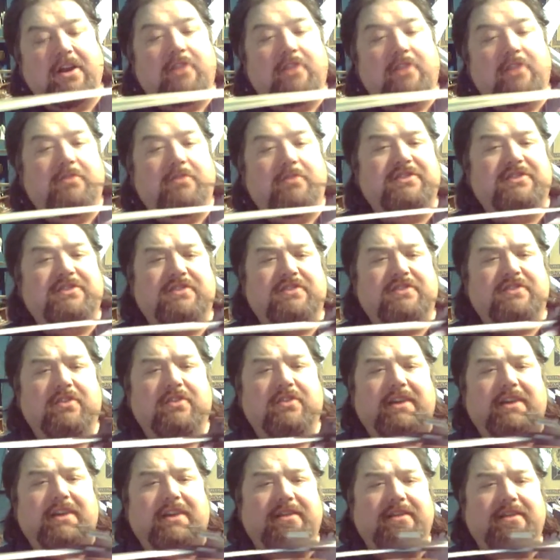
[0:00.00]
which is
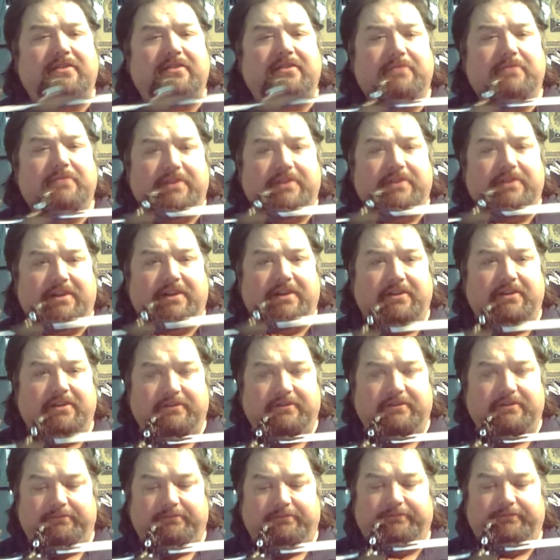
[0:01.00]
okay to do when you get on
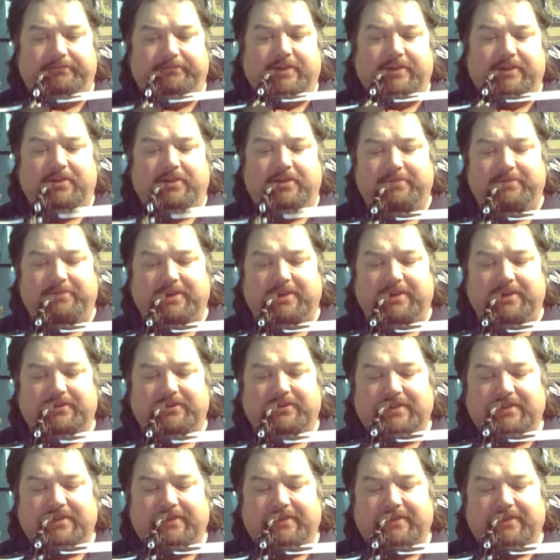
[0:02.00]
the the bigger
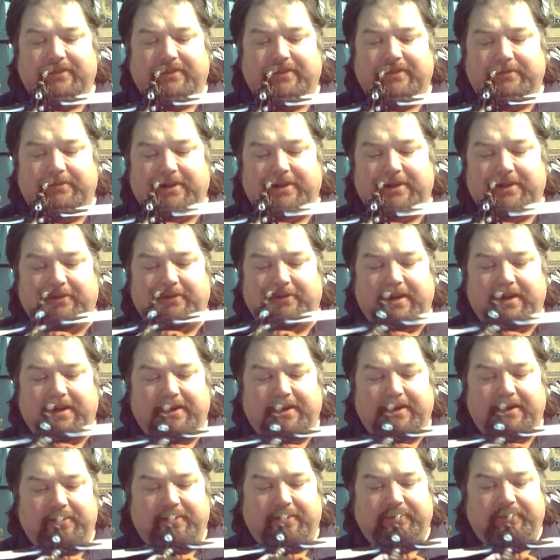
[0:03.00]
stuff and the bigger
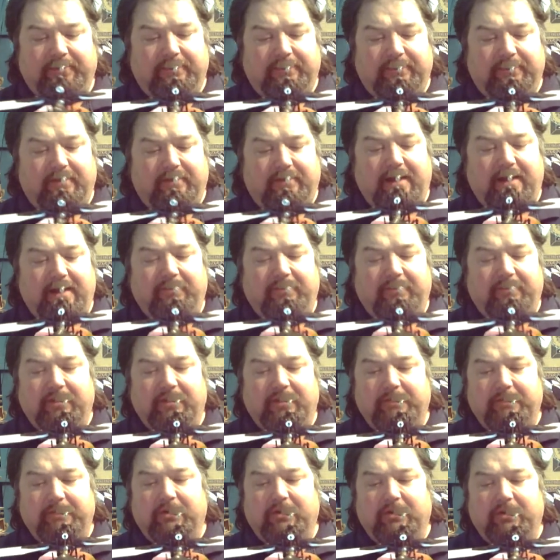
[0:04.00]
radios and have all
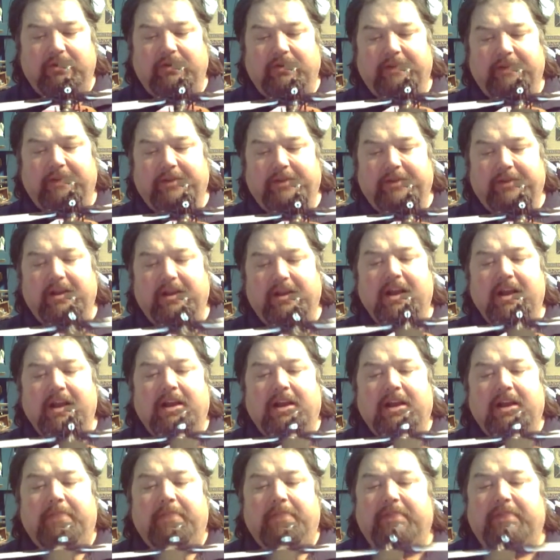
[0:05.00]
that programmed in.
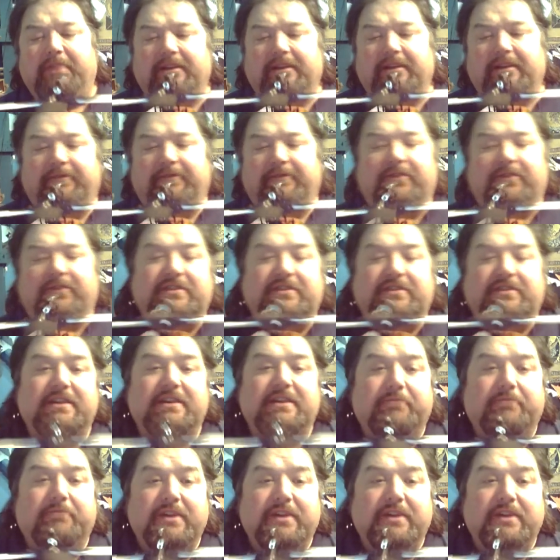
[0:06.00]
But for
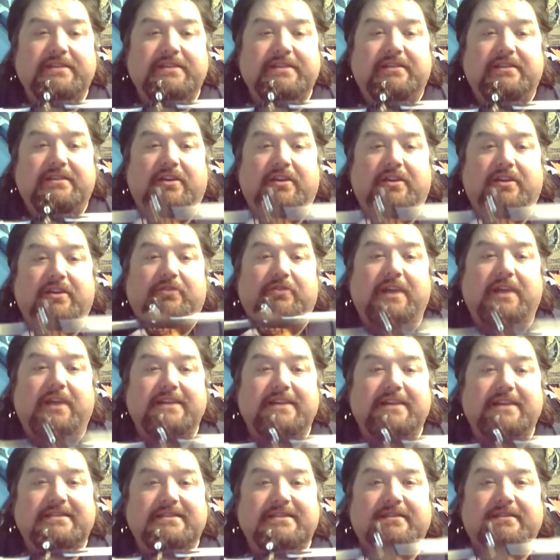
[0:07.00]
some reason,
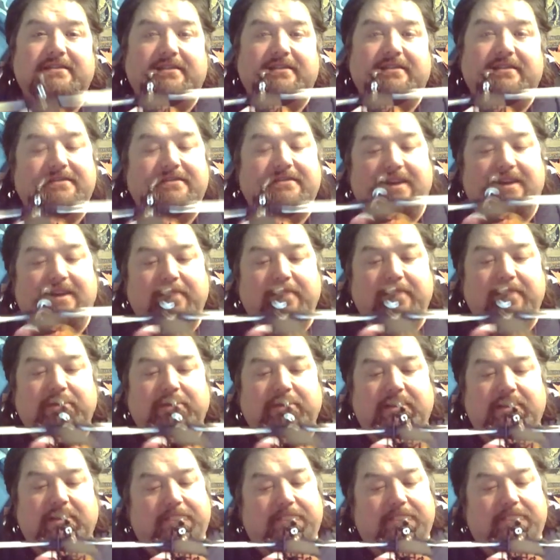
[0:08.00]
Horizon does not
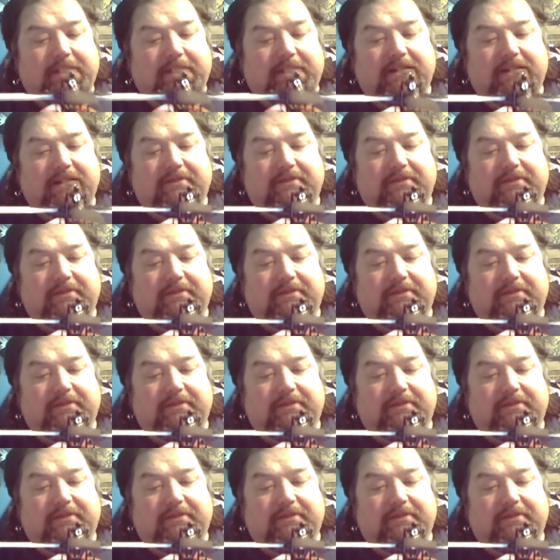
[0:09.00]
plug them in at the